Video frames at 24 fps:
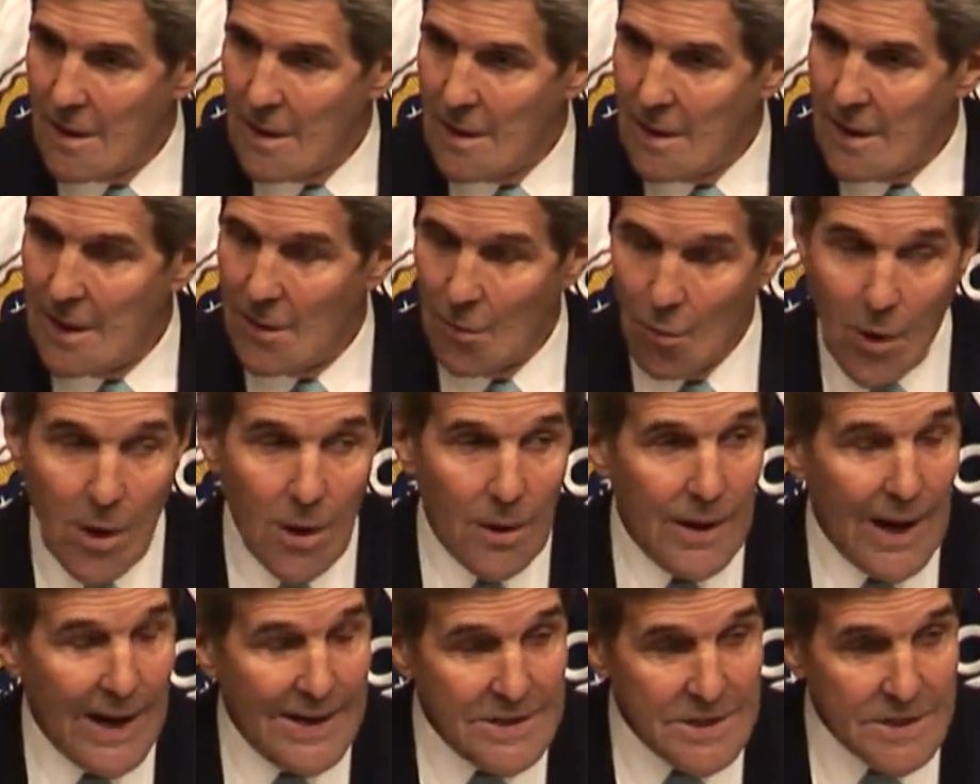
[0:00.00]
It
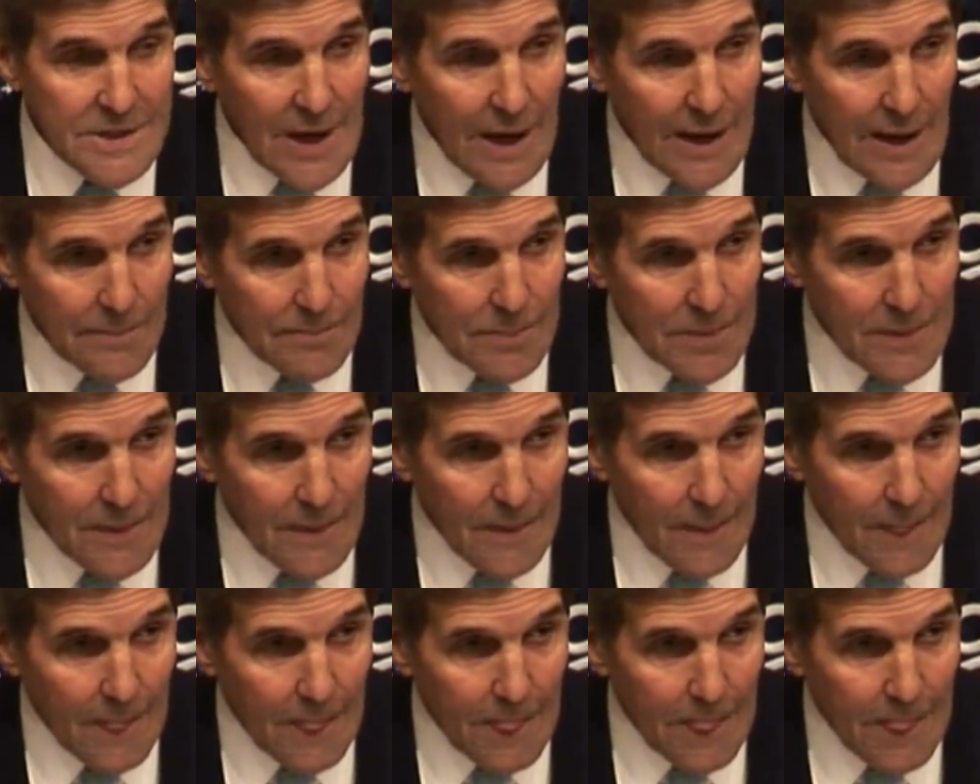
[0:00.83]
will not stop.
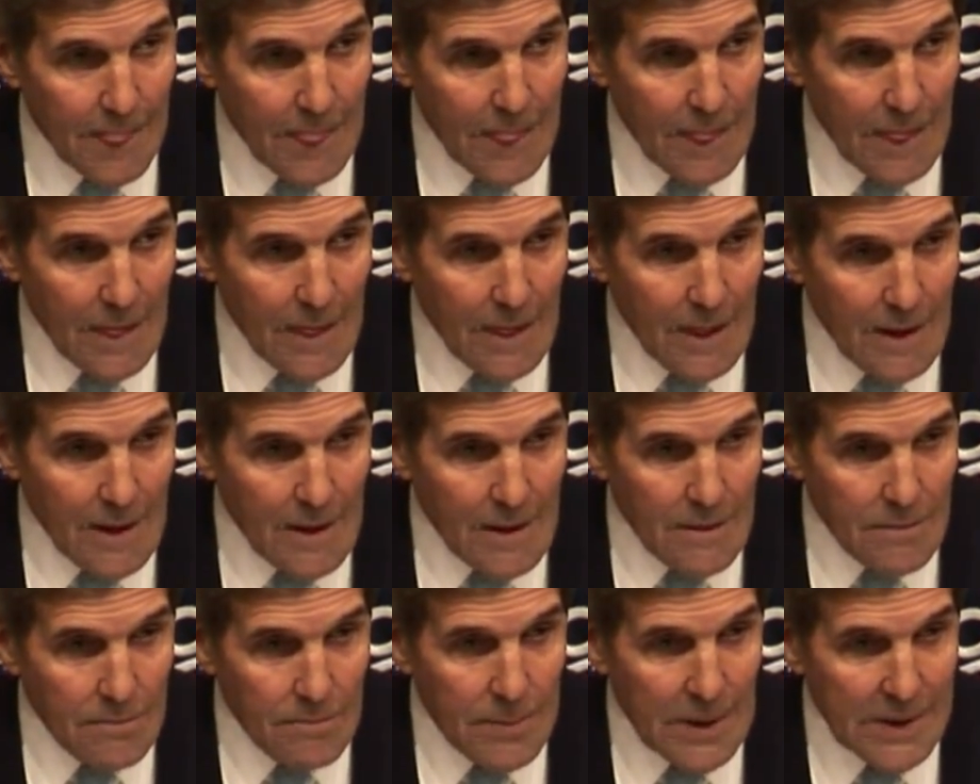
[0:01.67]

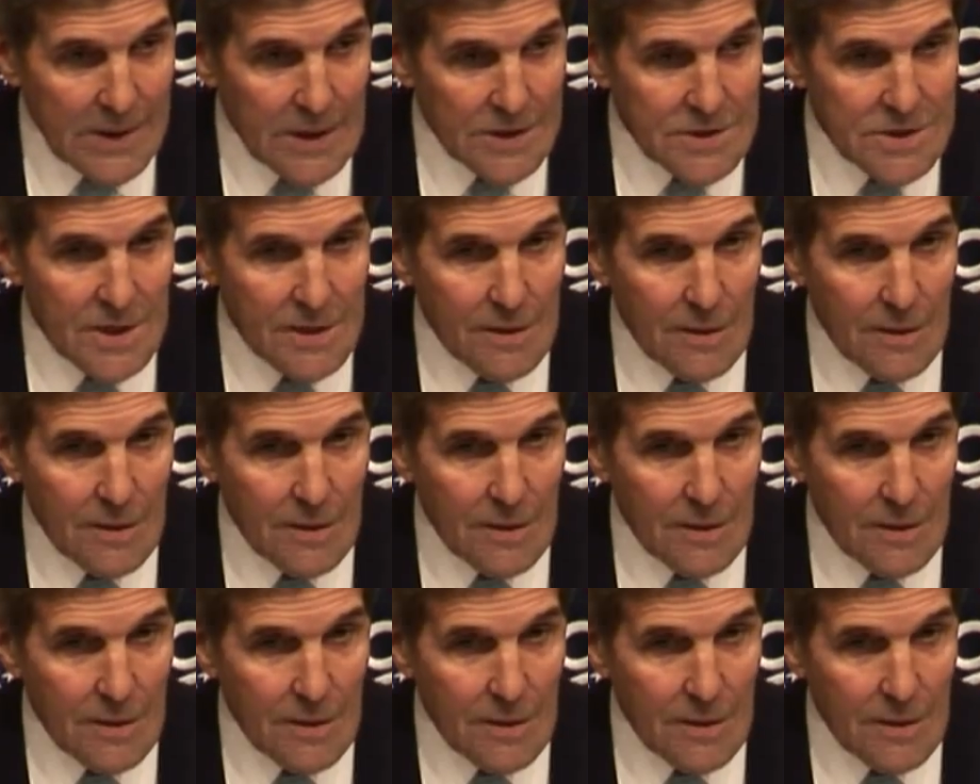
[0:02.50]
Because